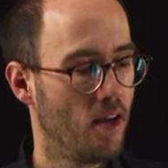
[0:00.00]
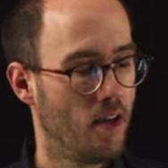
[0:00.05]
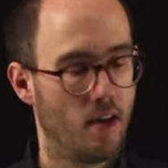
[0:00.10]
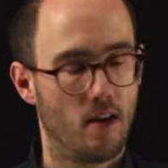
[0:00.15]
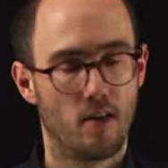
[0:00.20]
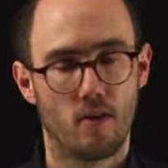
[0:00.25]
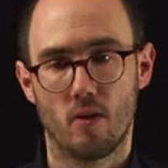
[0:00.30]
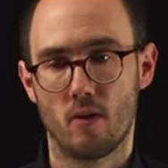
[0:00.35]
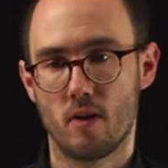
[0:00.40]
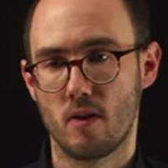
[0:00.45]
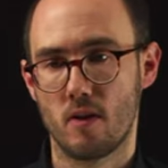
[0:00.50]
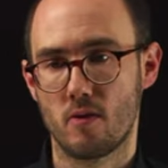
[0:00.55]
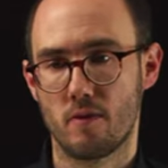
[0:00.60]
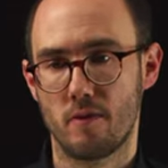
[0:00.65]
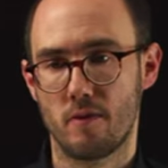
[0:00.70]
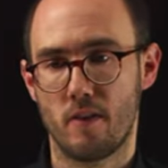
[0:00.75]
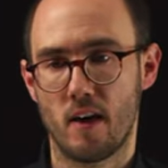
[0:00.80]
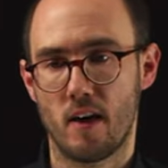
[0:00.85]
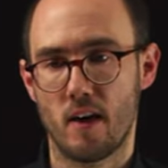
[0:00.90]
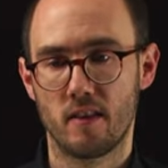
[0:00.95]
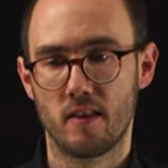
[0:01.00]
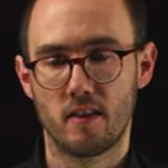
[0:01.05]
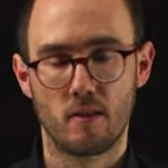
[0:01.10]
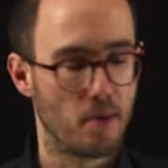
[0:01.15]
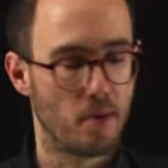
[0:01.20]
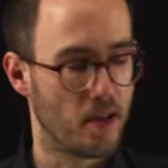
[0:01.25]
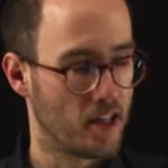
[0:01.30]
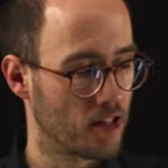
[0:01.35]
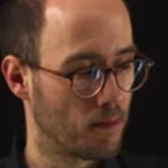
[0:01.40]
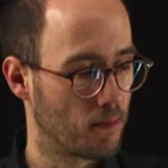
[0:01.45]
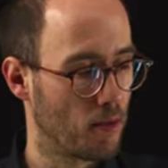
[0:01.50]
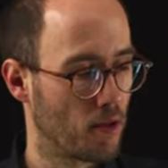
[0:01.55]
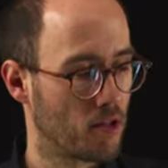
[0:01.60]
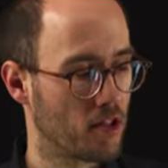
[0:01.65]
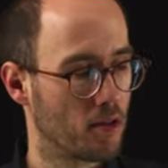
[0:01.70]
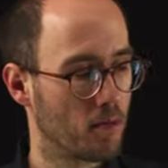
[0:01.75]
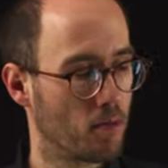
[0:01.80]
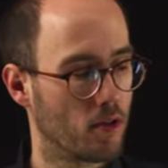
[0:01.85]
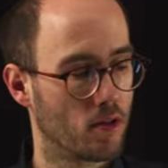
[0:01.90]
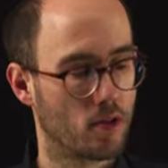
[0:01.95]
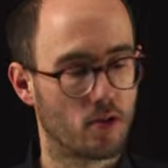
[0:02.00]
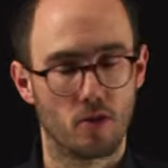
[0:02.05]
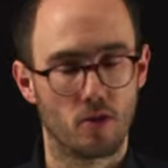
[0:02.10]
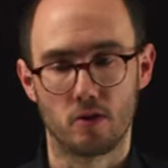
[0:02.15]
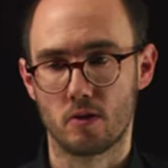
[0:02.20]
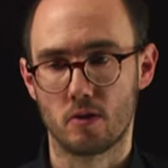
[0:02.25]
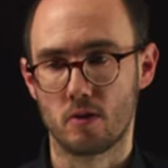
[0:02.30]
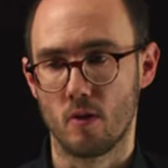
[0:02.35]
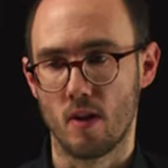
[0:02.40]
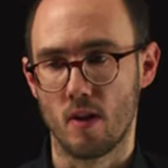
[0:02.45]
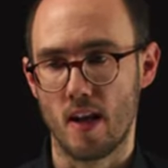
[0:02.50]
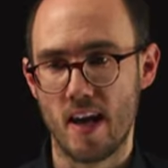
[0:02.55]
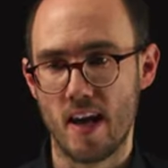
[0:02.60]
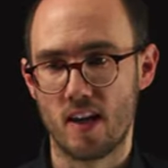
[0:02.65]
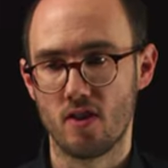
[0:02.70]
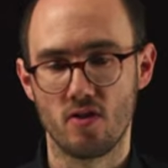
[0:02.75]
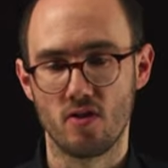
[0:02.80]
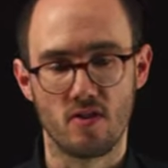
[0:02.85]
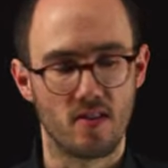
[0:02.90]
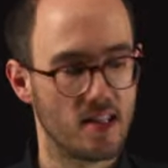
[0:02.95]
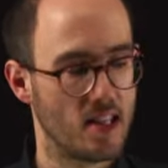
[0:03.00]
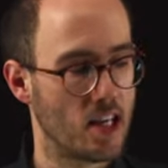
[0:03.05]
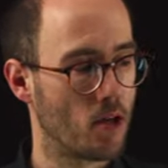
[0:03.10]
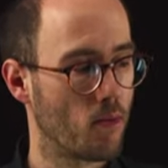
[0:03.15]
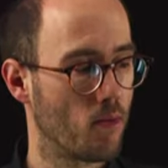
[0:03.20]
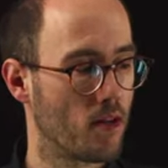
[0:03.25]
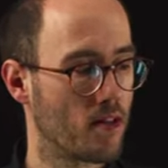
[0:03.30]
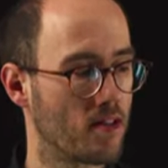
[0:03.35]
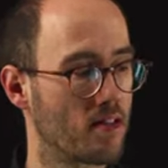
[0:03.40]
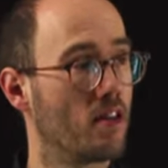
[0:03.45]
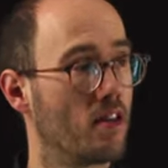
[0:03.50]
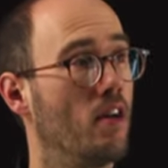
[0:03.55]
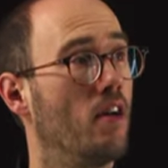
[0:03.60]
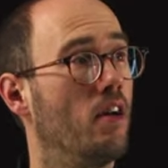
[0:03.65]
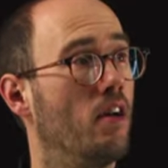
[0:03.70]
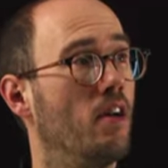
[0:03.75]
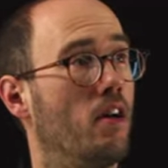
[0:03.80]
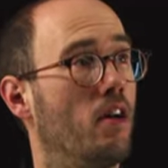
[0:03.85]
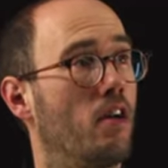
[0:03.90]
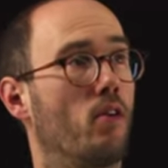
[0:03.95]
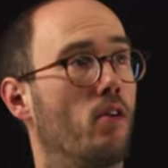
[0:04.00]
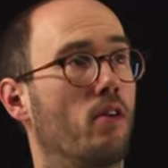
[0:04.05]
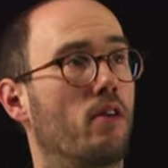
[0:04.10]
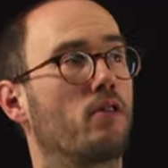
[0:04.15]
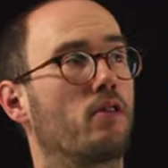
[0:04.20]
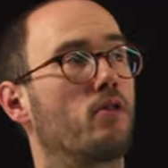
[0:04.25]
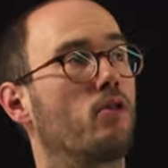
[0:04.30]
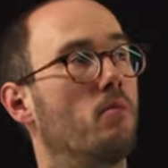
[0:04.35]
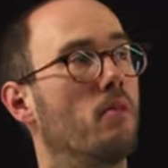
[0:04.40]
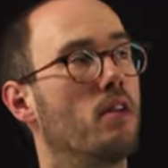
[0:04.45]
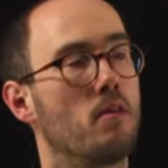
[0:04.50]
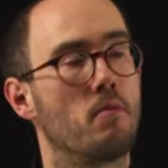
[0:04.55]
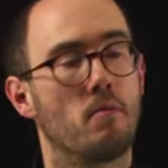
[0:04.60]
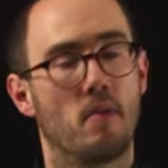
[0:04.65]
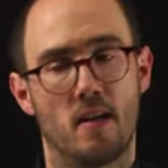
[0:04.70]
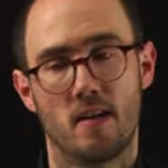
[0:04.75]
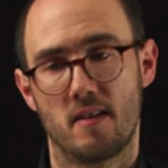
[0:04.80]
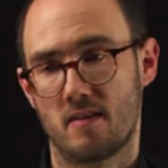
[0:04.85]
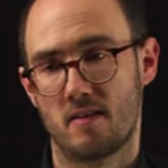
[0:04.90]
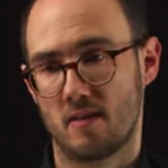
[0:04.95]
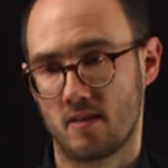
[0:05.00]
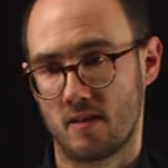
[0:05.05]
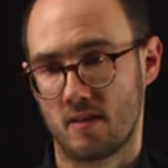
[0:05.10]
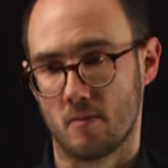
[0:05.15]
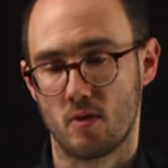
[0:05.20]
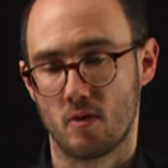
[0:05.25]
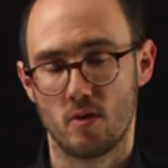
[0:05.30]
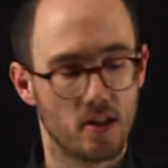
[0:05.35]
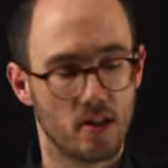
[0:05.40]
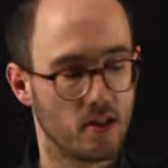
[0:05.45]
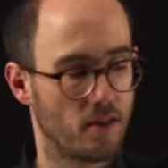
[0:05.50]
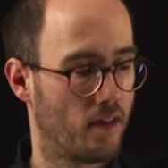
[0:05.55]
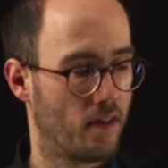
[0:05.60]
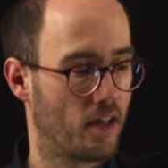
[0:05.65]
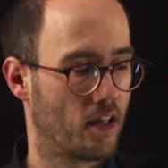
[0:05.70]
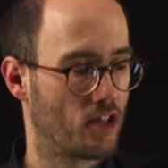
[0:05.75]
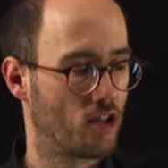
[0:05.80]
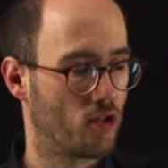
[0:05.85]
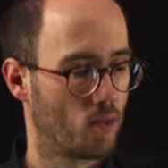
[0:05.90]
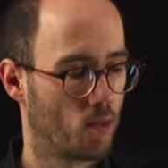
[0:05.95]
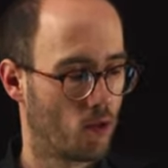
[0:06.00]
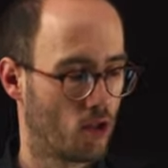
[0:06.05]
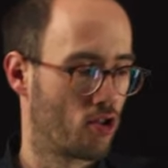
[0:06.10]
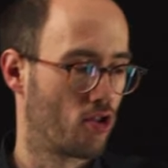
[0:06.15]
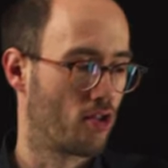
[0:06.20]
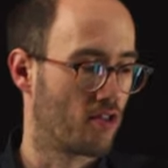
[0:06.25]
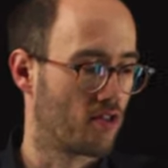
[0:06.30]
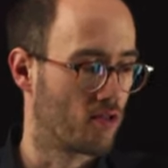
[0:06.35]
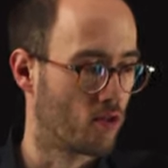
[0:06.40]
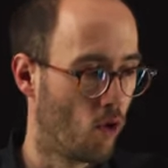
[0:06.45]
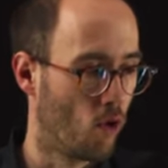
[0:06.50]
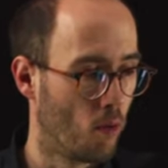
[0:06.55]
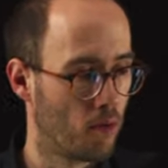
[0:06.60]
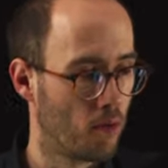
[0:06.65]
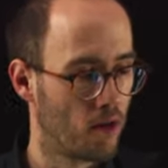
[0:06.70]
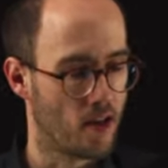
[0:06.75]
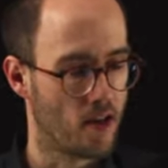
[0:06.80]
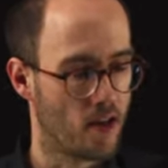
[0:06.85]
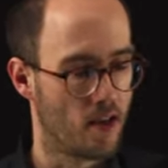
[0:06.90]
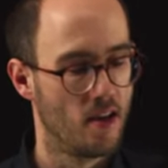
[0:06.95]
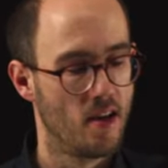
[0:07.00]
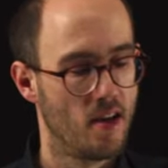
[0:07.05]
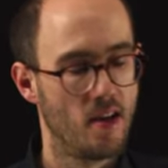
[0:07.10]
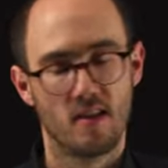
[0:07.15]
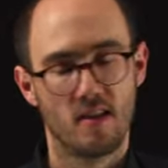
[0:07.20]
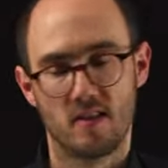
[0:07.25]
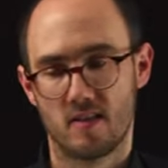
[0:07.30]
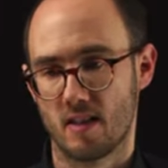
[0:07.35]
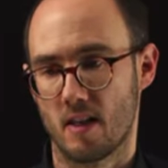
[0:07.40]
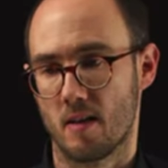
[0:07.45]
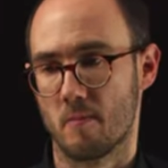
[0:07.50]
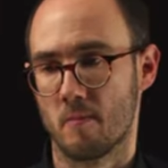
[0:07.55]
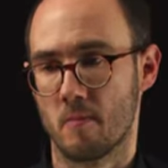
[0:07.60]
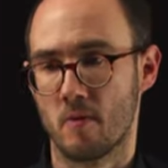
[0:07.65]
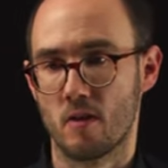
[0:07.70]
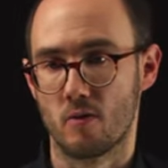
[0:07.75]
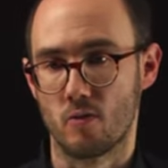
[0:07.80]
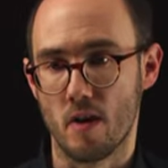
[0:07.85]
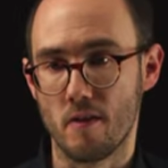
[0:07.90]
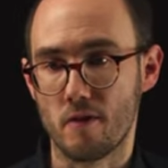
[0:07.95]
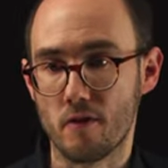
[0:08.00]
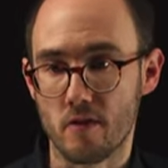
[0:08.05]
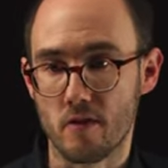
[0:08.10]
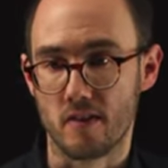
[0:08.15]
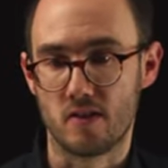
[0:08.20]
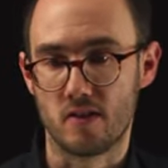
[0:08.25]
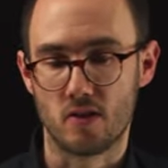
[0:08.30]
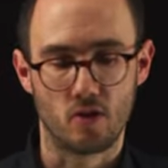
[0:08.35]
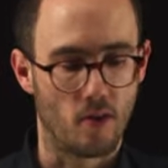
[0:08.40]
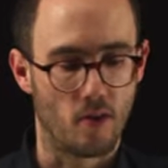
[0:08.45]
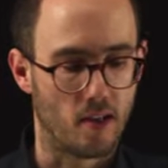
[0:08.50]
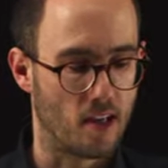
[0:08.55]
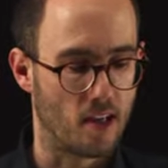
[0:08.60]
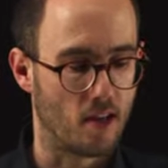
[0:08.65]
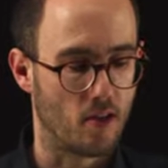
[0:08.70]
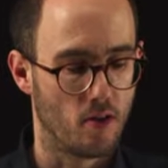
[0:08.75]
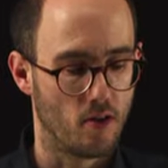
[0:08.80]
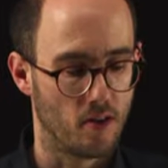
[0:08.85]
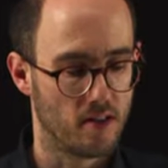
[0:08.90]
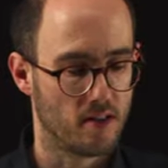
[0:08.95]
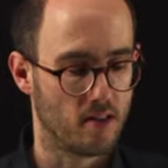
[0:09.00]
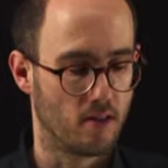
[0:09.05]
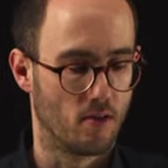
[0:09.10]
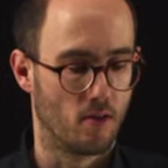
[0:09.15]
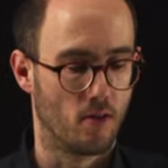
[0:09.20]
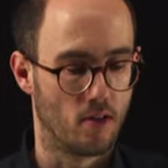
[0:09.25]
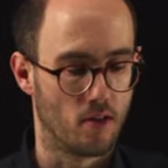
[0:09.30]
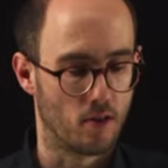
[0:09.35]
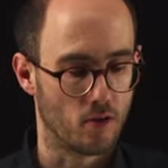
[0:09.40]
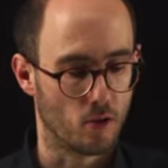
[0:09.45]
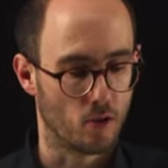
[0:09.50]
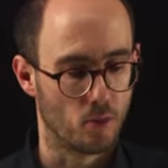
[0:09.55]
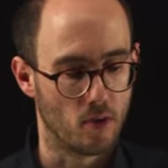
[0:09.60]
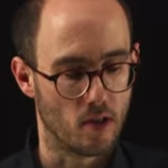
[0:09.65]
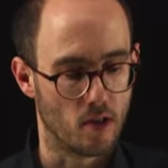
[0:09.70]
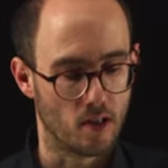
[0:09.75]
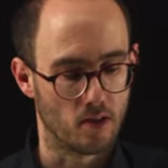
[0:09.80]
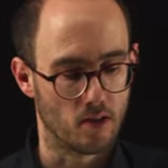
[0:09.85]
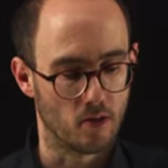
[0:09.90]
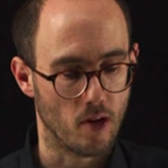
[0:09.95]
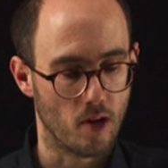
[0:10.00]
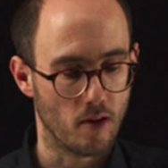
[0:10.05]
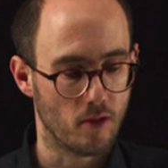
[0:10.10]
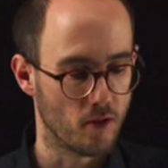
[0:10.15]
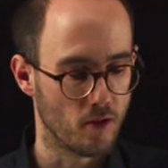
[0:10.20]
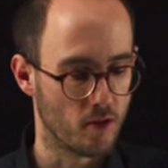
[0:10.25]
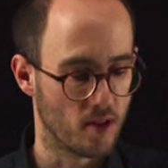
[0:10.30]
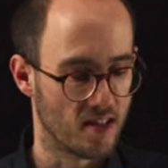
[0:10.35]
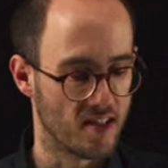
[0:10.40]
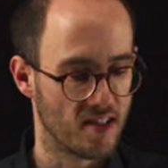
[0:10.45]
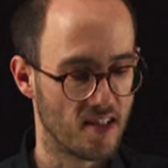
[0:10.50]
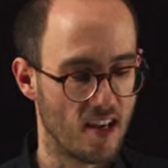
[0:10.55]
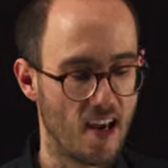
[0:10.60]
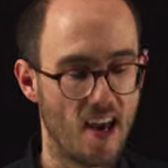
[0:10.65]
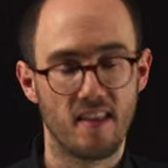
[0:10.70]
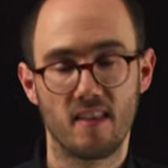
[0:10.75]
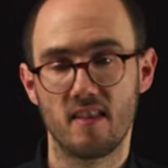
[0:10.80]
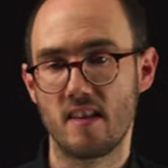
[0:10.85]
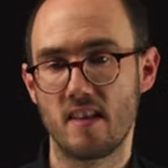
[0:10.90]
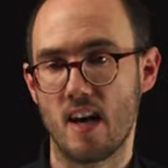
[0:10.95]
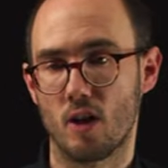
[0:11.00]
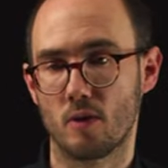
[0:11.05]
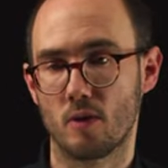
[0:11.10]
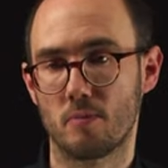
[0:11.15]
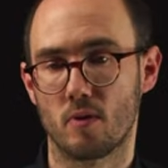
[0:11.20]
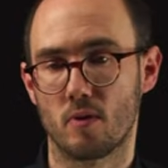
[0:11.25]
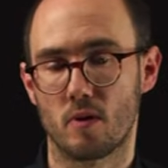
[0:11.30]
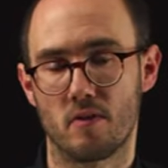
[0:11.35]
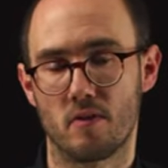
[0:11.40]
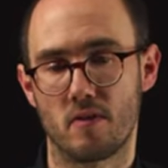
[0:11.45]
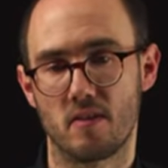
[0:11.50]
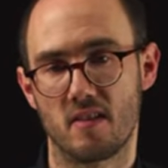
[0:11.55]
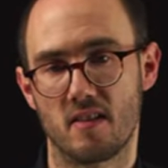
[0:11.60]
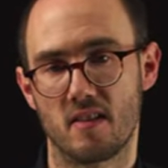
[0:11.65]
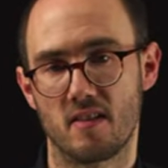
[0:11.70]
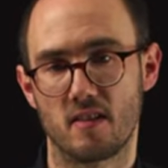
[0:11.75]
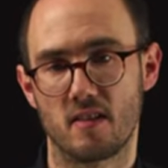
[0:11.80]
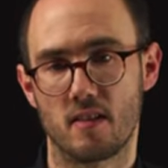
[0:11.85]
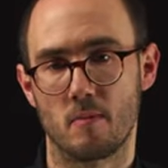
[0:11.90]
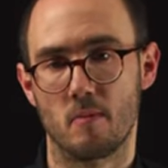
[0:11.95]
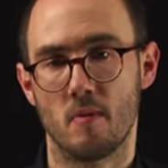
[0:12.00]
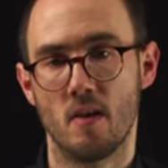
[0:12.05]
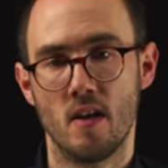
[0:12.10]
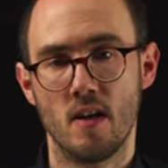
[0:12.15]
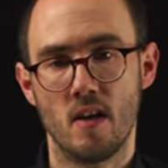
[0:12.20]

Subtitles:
in order to find the best possible control action sequence in order to minimize some cost function, which is normally some reference tracking cost in order to bring a reference and the output of the system